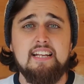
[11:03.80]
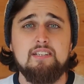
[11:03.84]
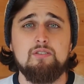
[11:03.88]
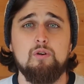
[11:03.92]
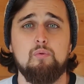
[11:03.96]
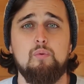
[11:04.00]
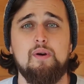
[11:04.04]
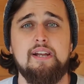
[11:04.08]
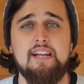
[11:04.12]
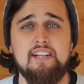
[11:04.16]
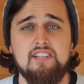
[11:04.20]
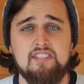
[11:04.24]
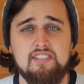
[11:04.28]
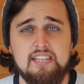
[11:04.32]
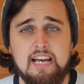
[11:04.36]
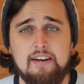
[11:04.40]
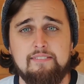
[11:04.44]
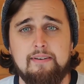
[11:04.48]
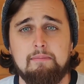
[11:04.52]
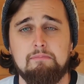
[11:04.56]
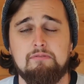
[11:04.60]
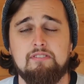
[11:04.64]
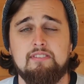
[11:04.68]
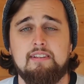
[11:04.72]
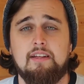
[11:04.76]
were winning
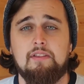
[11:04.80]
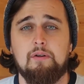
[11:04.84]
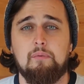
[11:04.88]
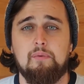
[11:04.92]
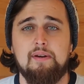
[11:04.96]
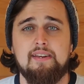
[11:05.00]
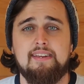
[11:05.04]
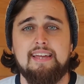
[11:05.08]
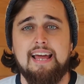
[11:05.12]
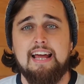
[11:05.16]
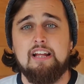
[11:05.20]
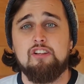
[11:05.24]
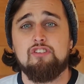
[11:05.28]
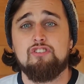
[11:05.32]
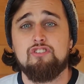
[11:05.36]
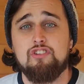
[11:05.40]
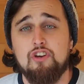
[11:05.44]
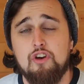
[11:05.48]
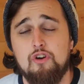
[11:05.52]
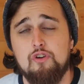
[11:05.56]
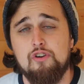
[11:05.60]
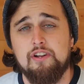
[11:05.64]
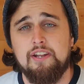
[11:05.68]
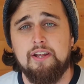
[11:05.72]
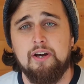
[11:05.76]
Southampton at the weekend
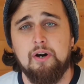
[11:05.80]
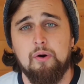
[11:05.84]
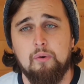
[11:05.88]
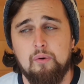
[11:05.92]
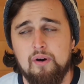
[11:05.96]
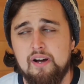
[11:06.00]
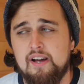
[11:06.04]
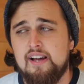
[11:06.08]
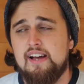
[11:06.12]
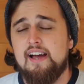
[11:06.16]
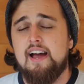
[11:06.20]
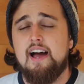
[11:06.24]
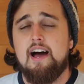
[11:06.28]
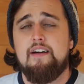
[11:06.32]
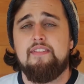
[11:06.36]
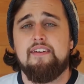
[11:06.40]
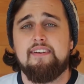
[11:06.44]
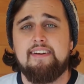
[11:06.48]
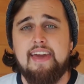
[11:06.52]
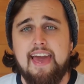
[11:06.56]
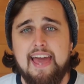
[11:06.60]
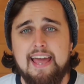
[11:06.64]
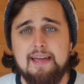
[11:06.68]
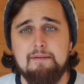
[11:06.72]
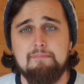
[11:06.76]
2-0, and
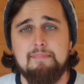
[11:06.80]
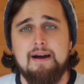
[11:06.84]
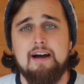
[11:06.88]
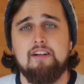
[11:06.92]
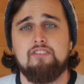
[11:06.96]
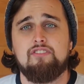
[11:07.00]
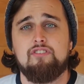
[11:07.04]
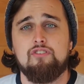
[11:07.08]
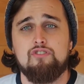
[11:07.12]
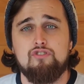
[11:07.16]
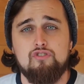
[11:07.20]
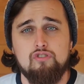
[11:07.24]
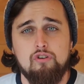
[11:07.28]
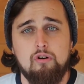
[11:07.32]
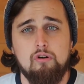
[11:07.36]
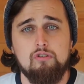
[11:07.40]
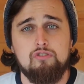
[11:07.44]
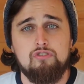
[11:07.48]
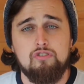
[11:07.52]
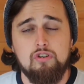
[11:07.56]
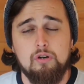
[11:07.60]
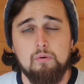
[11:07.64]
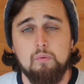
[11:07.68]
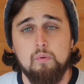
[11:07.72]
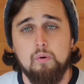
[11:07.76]
they came back to draw
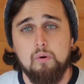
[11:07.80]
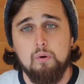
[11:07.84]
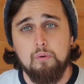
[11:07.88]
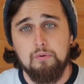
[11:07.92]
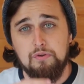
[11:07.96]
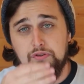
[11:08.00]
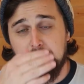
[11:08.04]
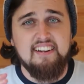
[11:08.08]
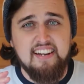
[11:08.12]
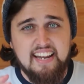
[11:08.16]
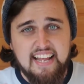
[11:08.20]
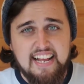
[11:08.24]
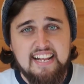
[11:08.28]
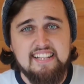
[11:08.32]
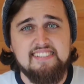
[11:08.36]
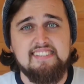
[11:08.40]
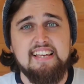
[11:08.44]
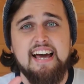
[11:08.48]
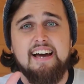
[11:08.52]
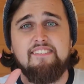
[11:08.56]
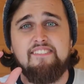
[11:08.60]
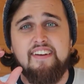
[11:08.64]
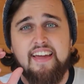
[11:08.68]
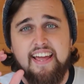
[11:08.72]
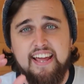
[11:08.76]
2-2. Leeds
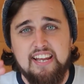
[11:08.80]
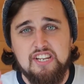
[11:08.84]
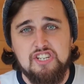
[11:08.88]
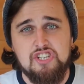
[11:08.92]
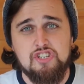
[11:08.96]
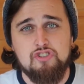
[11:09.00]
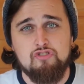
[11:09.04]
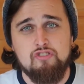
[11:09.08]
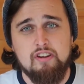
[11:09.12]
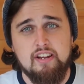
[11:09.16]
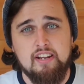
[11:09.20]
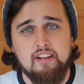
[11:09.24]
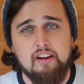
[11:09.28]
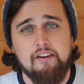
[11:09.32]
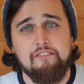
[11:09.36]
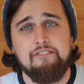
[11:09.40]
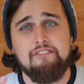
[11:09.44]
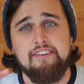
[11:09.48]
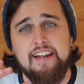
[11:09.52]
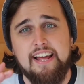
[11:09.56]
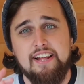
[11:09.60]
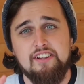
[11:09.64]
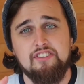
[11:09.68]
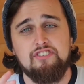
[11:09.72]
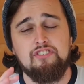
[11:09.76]
have a history
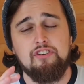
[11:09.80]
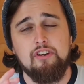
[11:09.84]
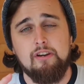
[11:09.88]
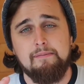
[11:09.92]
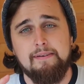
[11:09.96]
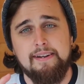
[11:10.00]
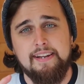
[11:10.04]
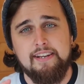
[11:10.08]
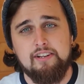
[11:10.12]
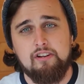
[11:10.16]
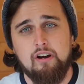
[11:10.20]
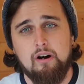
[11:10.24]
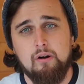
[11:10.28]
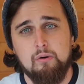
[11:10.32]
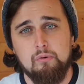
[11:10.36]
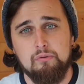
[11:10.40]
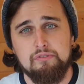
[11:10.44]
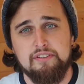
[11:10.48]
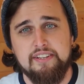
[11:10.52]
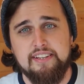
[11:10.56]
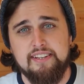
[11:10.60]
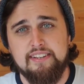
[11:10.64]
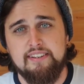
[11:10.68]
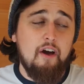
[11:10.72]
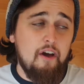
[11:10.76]
of letting too many
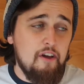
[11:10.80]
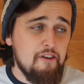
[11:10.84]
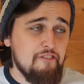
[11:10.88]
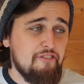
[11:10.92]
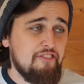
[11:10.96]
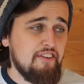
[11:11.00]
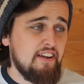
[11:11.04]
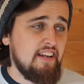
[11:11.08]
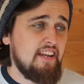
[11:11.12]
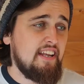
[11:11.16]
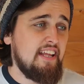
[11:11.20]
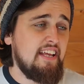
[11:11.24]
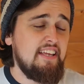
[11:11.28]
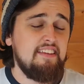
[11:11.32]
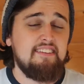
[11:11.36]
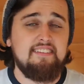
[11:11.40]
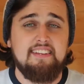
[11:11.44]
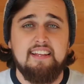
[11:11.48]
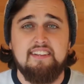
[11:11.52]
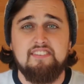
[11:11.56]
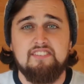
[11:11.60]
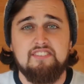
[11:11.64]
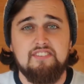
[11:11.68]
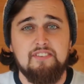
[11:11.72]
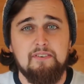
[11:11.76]
goals in. Hopefully
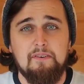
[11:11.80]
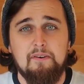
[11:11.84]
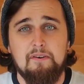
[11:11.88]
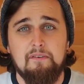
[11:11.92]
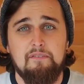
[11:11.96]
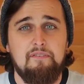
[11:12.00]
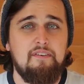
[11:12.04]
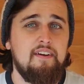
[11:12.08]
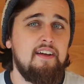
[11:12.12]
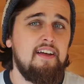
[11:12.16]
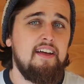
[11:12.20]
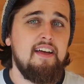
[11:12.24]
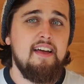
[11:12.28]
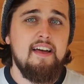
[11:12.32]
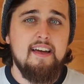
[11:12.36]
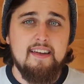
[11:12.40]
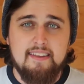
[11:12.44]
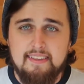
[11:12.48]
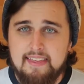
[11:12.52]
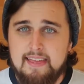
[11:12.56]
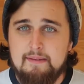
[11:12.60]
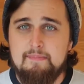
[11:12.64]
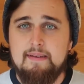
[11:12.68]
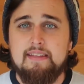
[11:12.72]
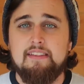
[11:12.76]
Leeds can sort of
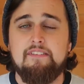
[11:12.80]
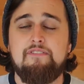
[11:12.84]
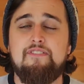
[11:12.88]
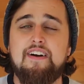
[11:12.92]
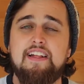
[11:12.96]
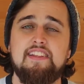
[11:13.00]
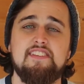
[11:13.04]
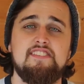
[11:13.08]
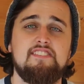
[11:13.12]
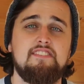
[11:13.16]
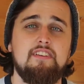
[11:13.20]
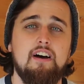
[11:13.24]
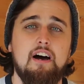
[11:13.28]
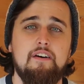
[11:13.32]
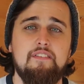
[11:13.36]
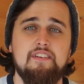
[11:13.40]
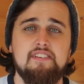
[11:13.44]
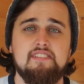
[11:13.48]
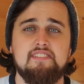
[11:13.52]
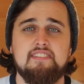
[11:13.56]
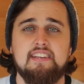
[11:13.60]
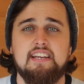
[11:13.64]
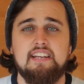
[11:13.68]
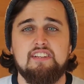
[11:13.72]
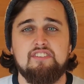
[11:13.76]
keep their defence tight
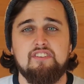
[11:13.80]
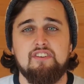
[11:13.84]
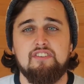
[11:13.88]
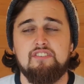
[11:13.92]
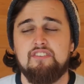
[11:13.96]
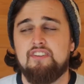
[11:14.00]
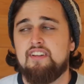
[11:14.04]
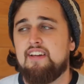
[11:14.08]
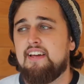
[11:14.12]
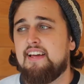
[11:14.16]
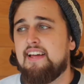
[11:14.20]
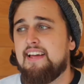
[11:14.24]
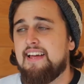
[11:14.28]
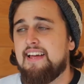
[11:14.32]
this season